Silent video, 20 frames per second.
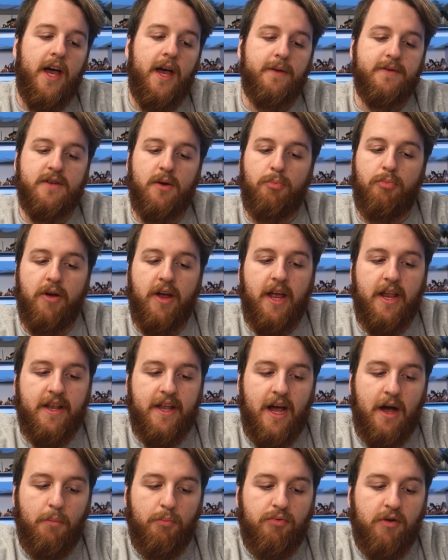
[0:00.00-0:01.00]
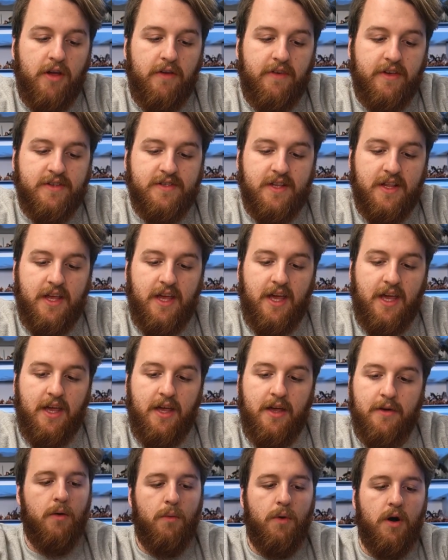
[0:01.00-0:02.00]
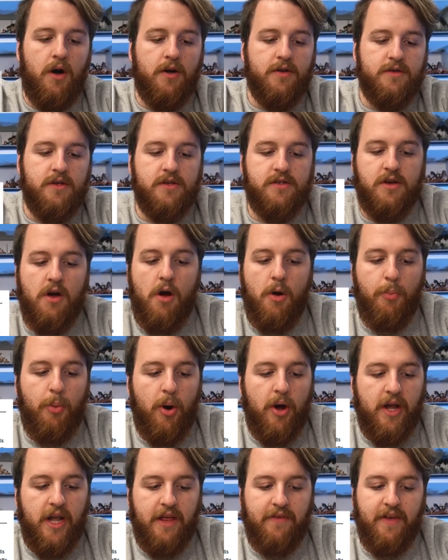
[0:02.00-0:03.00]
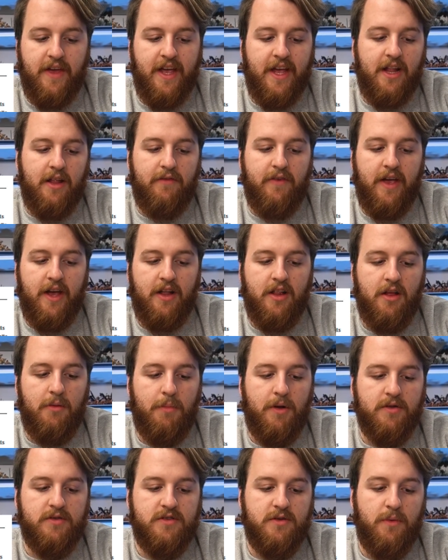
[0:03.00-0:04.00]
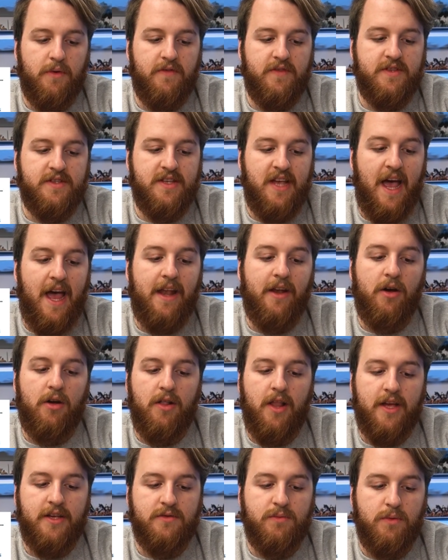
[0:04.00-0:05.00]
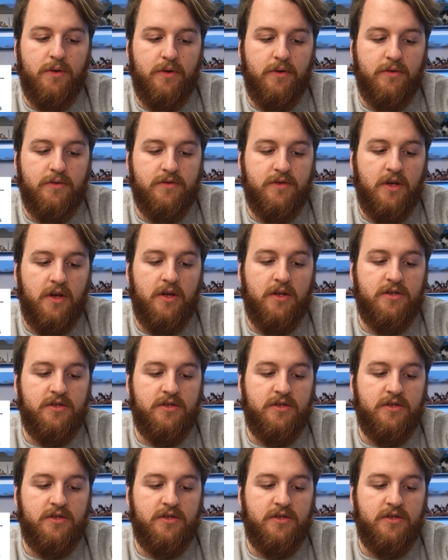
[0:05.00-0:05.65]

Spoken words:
So bring it down previously, well, score a point if you kill a vehicle or monster with 10 or less wounds,